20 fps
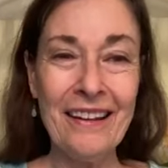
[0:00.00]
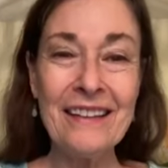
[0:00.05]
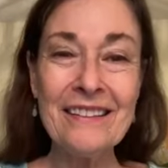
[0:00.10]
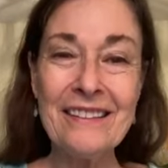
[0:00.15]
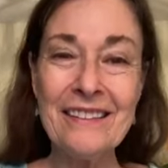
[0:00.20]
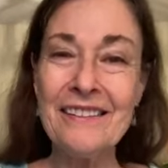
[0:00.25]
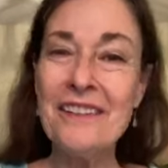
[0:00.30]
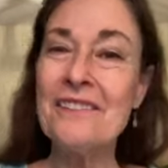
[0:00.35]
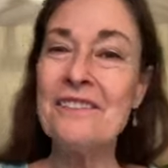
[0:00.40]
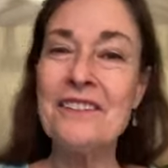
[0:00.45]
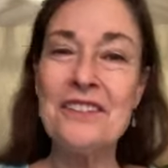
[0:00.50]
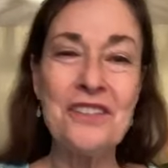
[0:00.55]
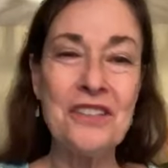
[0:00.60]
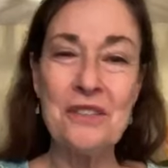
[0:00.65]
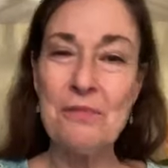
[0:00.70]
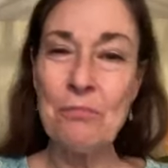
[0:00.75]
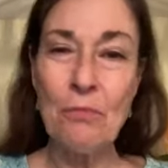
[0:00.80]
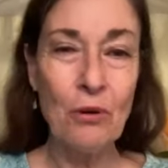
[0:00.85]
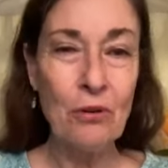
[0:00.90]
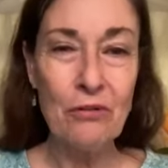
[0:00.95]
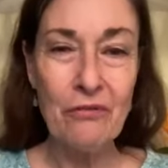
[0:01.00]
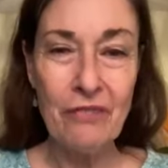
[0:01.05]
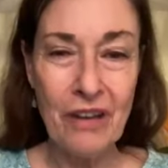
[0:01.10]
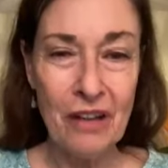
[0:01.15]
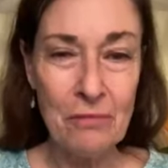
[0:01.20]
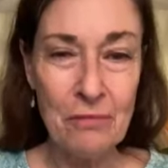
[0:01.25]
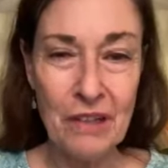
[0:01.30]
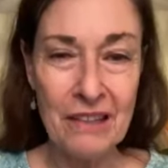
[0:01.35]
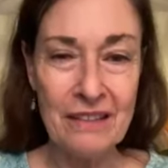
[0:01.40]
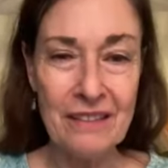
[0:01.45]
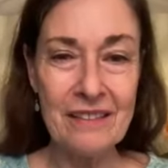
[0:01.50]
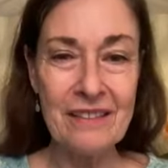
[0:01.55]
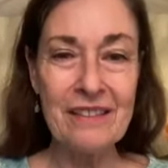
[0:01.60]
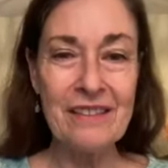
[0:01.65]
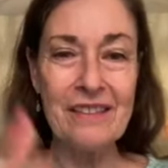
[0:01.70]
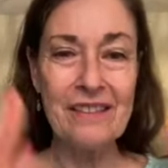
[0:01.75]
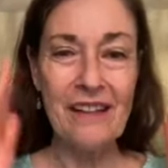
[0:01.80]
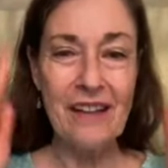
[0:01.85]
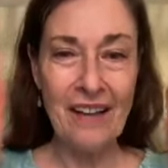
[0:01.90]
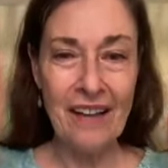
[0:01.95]
that's enough to just motivate me to
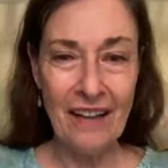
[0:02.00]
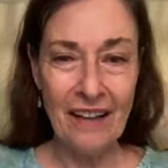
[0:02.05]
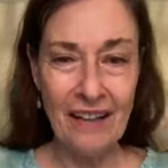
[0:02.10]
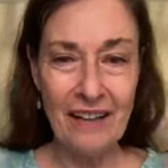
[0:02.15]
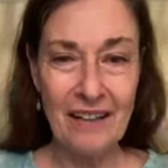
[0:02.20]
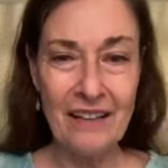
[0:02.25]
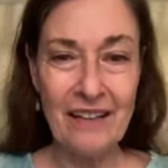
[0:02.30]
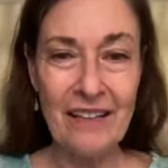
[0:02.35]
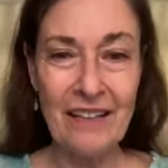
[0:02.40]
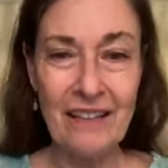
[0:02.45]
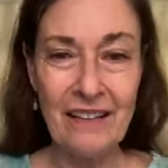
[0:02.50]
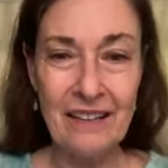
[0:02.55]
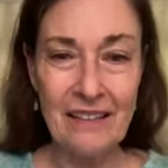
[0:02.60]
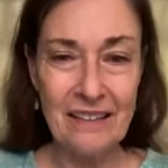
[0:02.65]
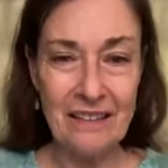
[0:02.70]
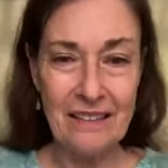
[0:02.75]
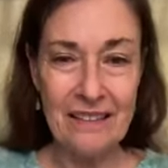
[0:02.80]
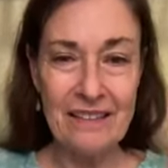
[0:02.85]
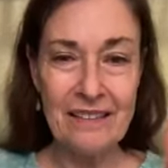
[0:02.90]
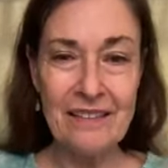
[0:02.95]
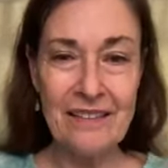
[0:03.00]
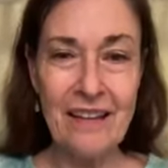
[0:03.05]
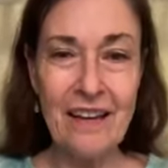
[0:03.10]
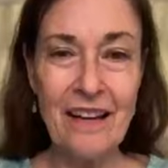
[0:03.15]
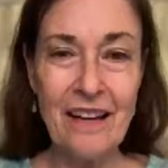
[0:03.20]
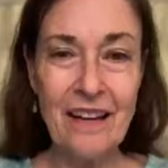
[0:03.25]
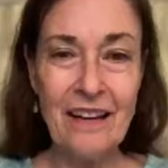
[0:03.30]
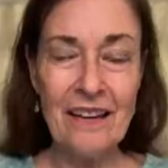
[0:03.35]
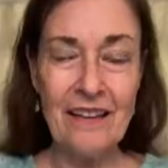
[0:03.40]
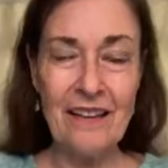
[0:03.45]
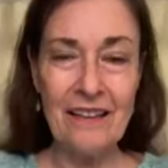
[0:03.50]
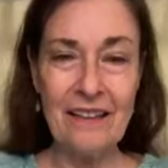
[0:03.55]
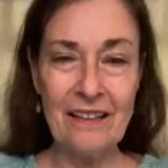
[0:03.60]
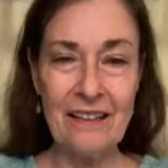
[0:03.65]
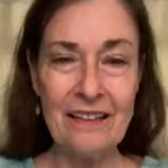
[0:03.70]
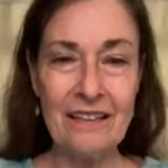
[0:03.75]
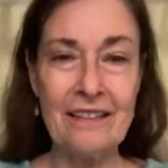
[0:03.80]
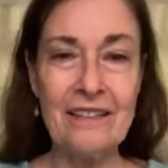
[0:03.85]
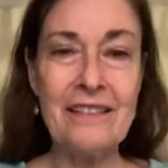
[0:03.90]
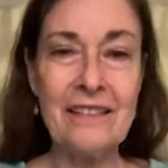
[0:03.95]
stay in, stay
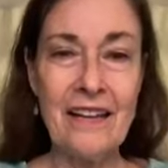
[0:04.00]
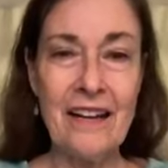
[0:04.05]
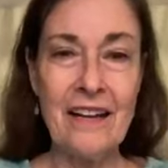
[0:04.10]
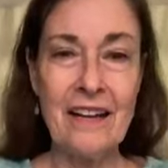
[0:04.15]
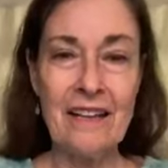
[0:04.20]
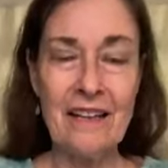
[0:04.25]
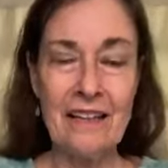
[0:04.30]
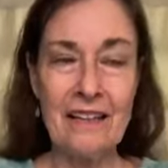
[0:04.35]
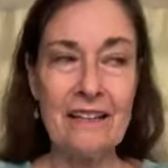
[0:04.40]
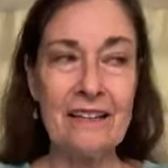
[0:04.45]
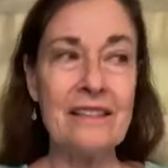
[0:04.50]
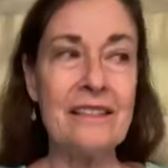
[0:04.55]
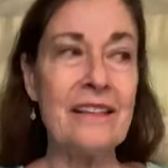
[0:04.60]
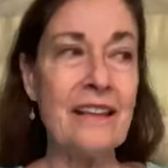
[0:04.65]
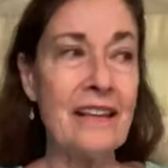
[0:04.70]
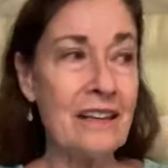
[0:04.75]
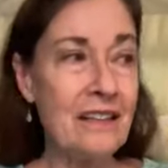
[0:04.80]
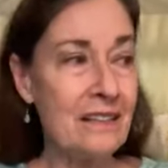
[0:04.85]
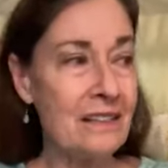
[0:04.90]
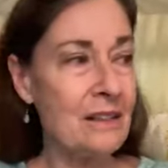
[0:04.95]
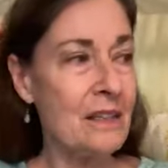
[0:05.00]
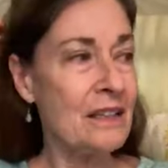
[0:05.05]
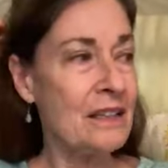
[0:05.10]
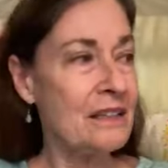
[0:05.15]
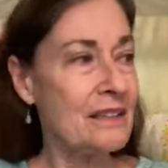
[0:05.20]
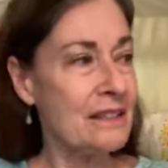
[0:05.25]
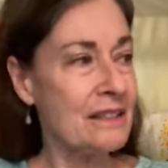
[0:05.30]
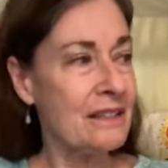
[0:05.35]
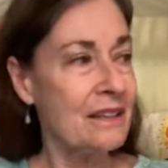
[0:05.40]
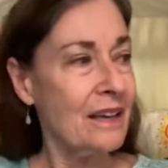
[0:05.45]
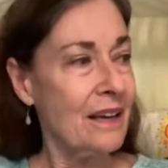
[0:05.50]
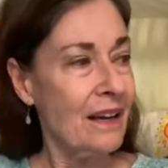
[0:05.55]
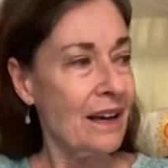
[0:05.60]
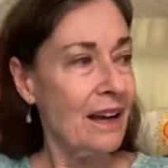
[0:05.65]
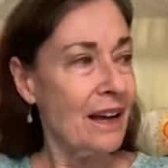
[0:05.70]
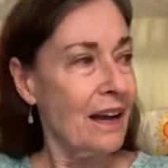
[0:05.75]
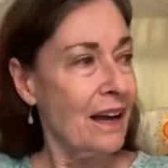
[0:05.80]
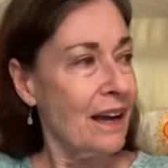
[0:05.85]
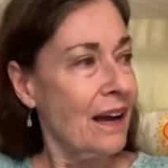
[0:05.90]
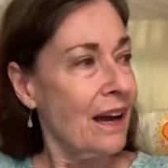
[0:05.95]
in, stay in, stay in, because
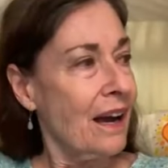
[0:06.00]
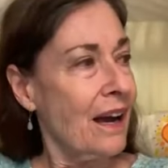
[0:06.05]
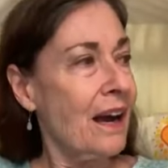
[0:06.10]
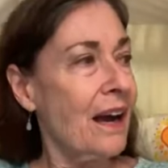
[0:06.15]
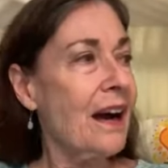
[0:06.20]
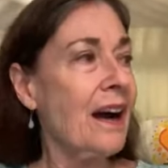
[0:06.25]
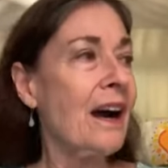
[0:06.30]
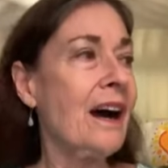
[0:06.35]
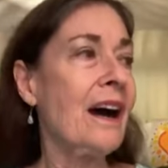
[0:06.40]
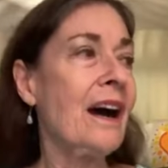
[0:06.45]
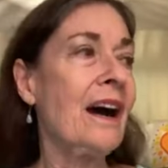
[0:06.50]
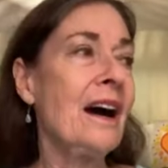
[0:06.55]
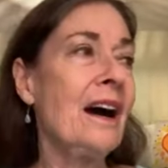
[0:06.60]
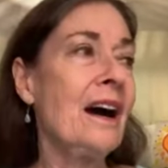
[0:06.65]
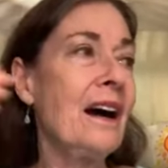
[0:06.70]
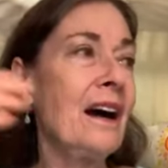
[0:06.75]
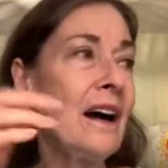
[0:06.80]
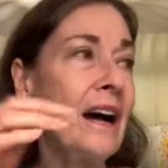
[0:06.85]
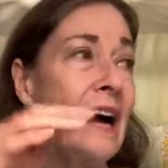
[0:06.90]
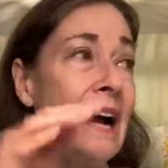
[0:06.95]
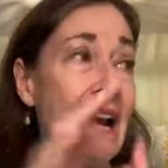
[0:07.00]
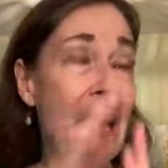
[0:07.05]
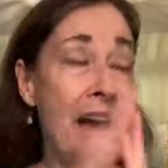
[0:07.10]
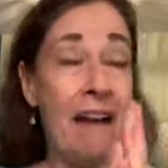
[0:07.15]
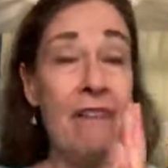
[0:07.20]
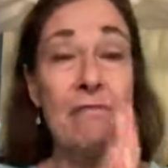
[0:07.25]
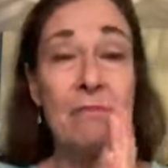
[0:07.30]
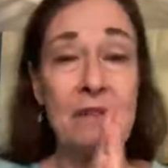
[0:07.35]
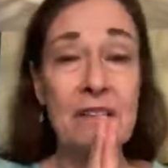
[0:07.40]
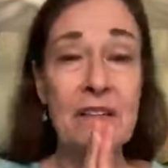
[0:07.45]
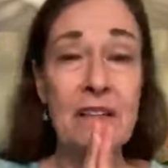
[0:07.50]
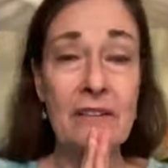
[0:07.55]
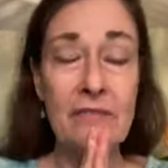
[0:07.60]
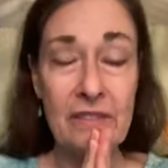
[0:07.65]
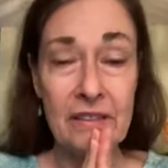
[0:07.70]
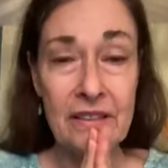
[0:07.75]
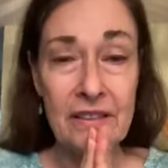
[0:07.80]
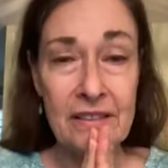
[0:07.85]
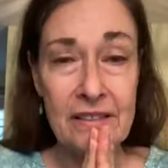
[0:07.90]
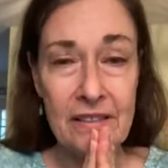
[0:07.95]
uh, I have been
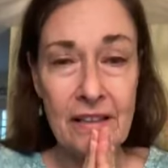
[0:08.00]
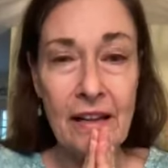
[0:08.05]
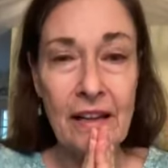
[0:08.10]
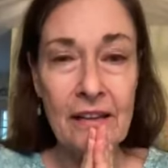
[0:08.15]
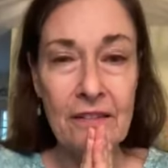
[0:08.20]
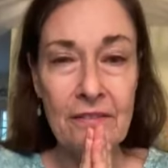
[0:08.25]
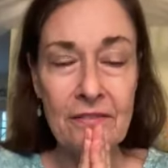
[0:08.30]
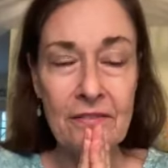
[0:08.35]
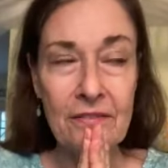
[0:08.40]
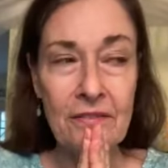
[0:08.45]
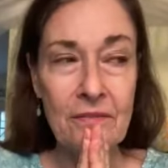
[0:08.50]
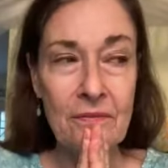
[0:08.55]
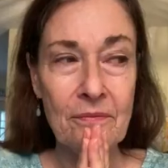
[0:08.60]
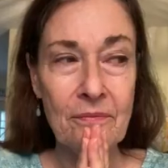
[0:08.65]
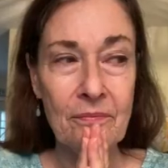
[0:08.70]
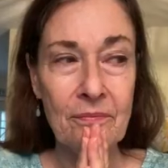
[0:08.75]
given this life.